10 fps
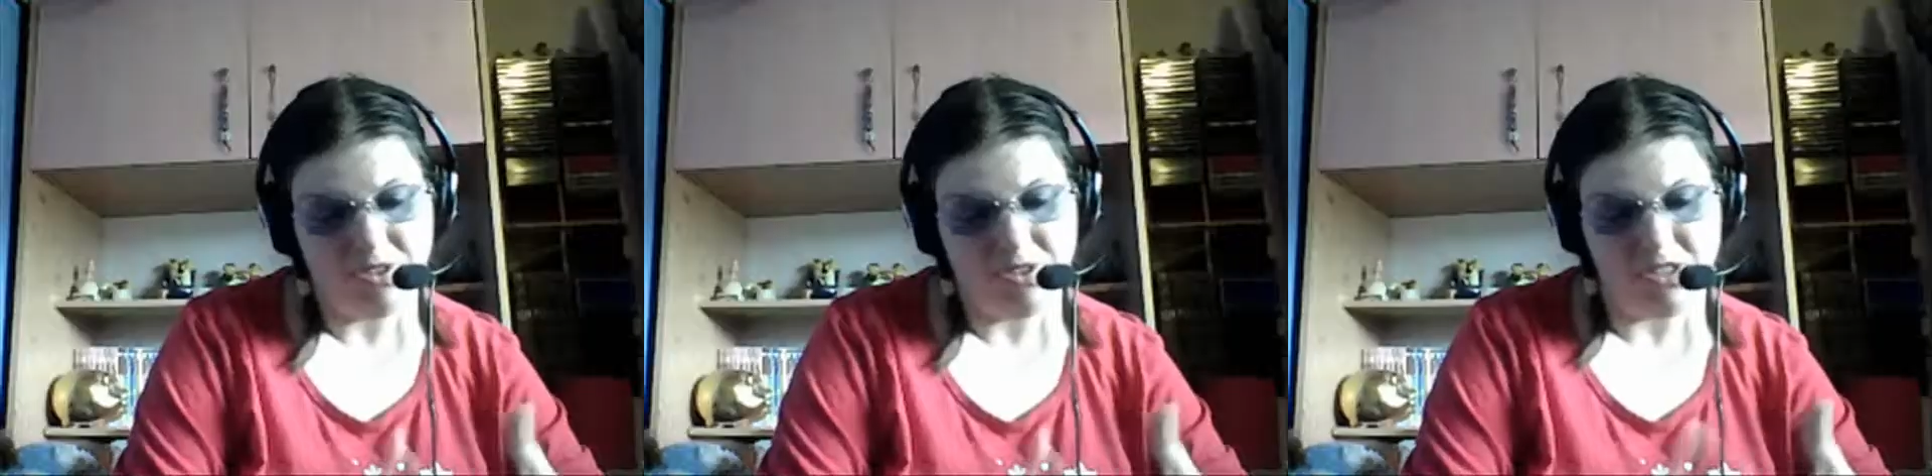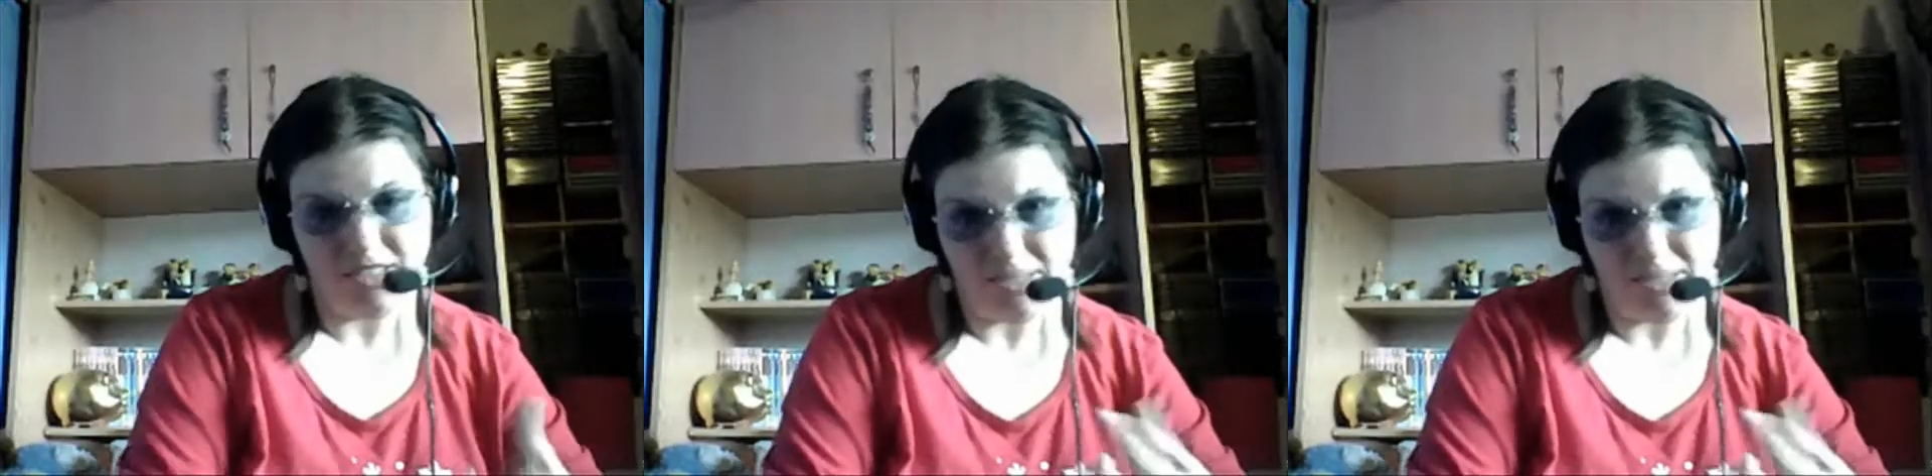
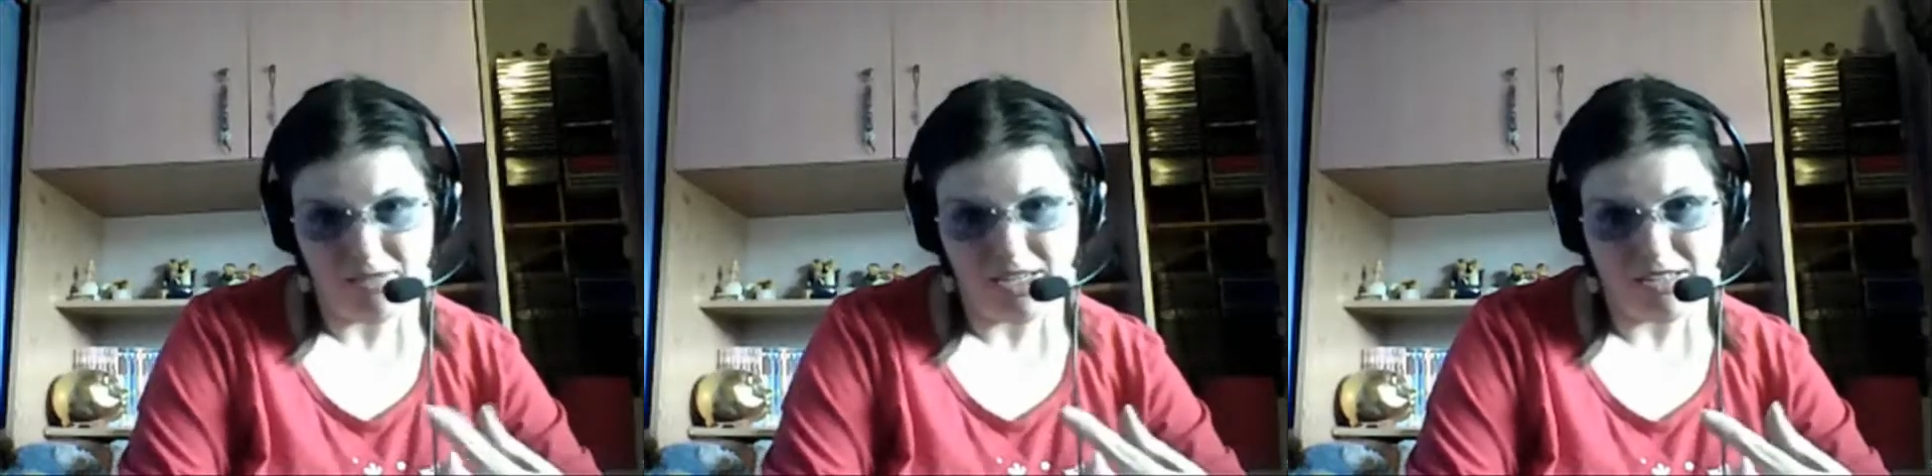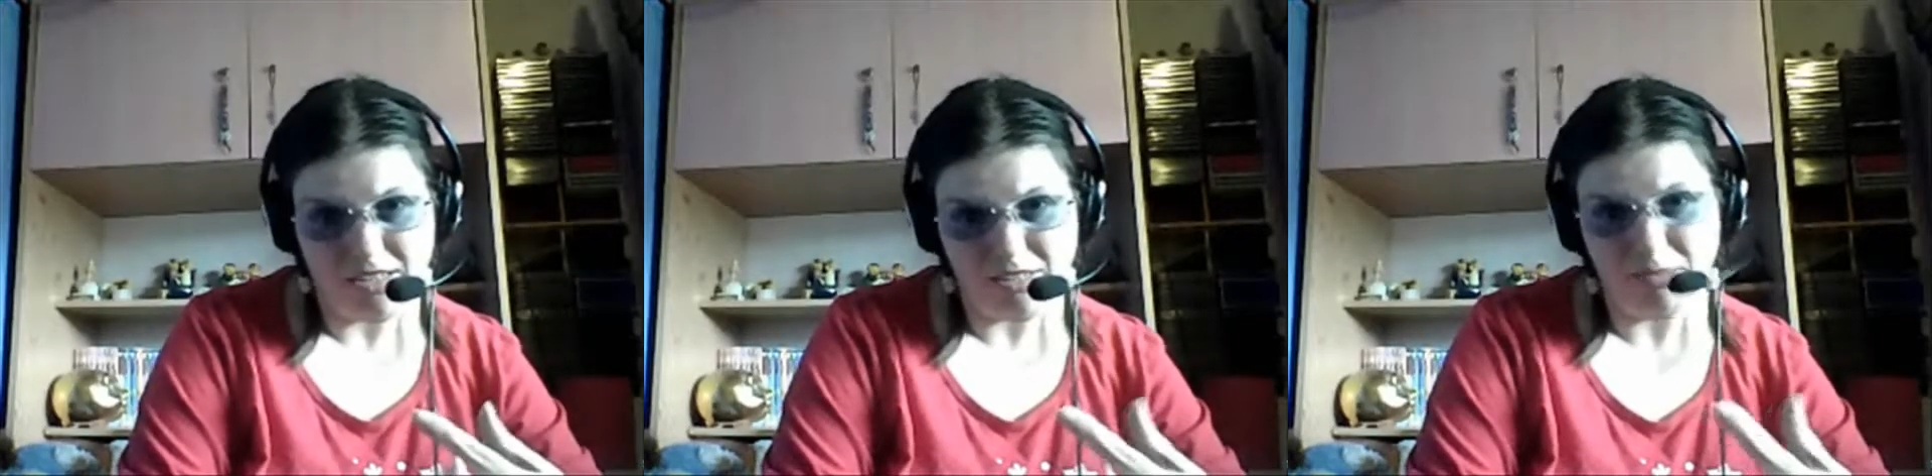Should a second one
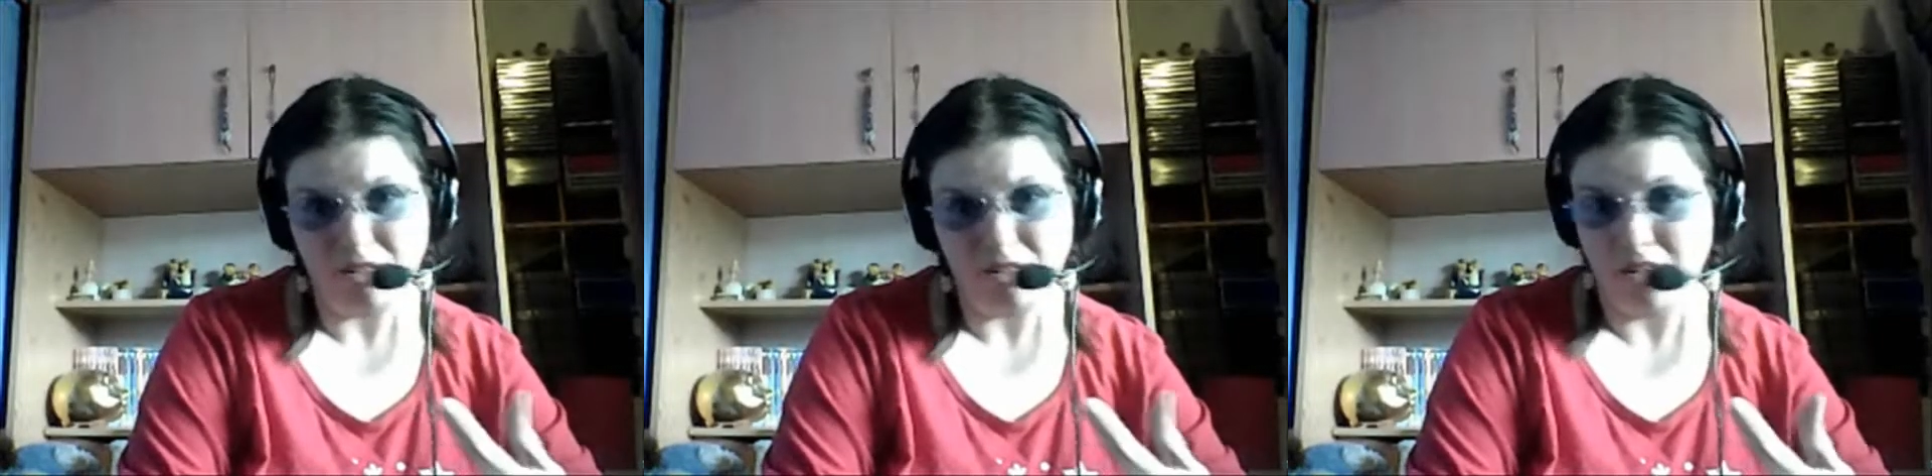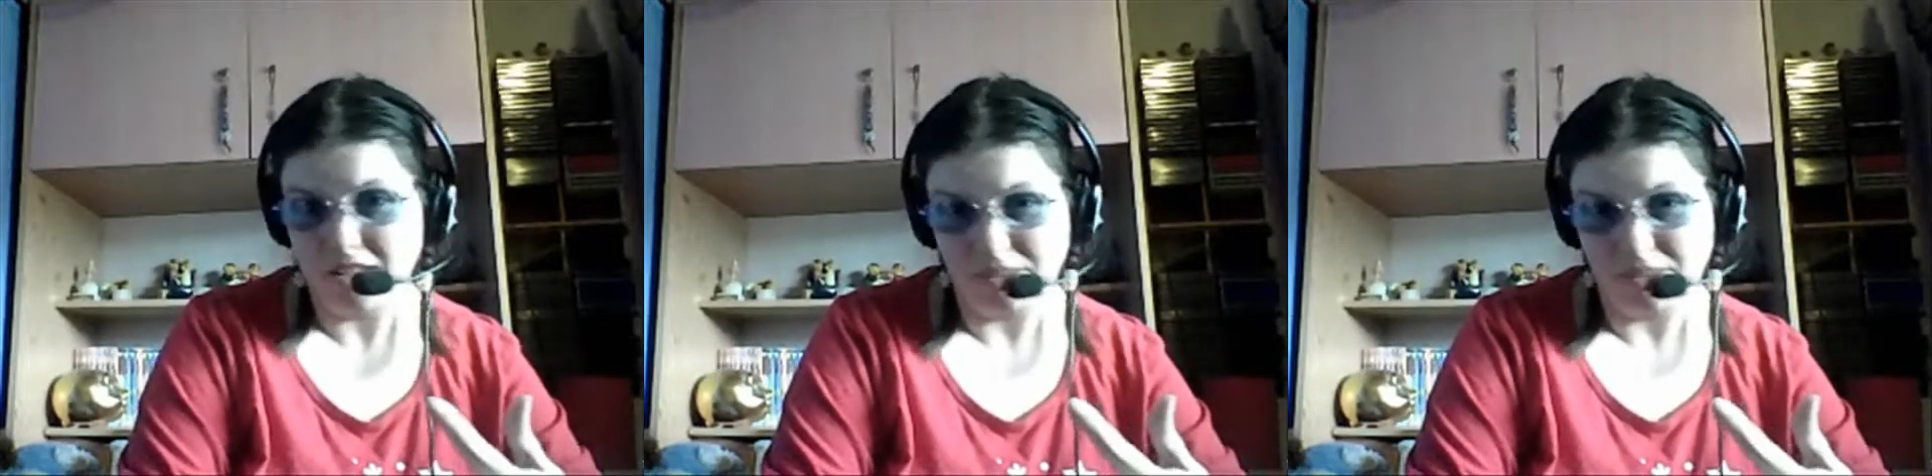catches them, they're
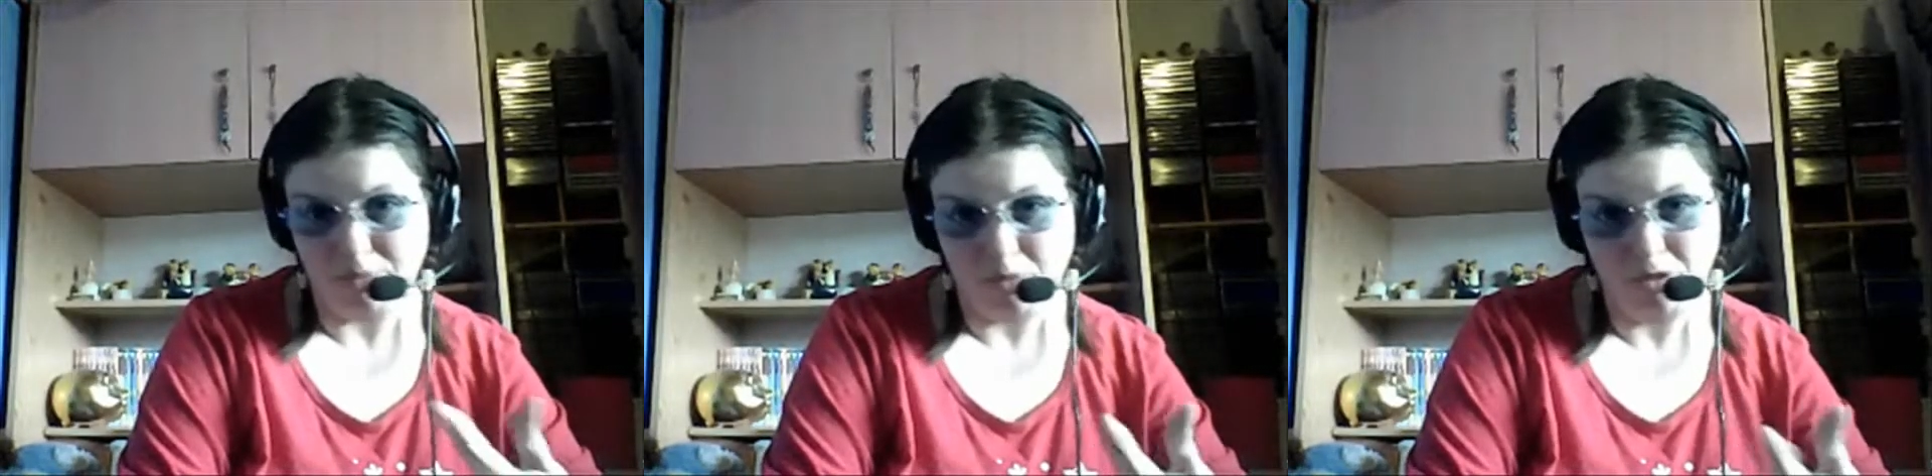lucky to even